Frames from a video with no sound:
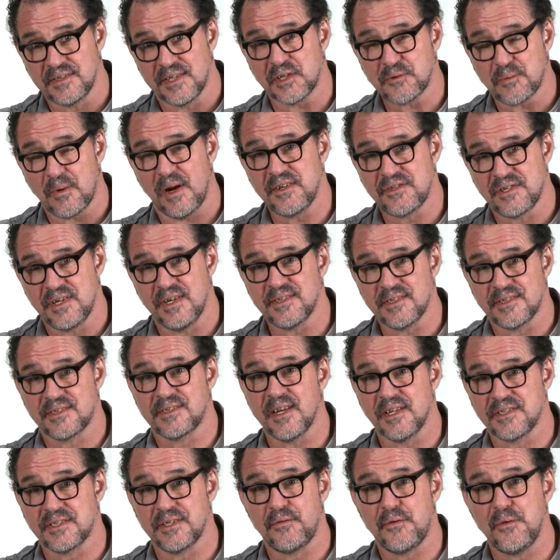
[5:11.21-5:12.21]
That's why Jesus
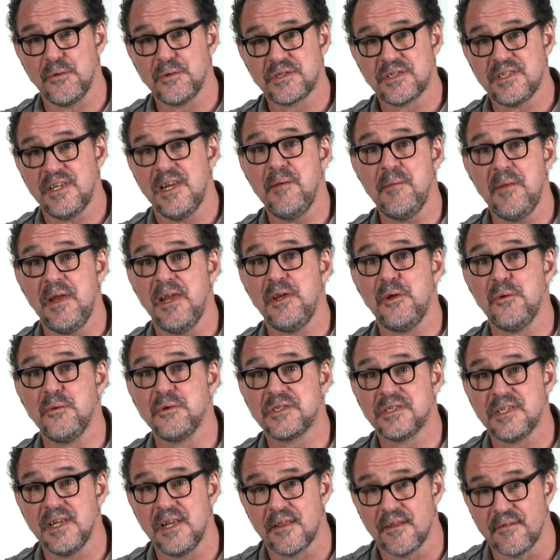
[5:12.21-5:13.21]
says, if you see me, you
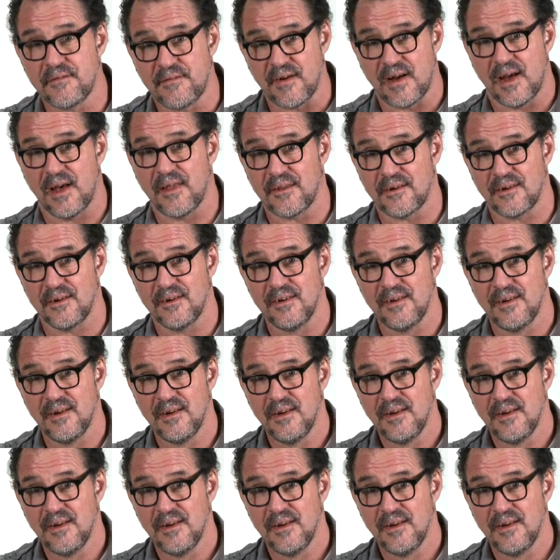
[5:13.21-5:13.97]
see the Father.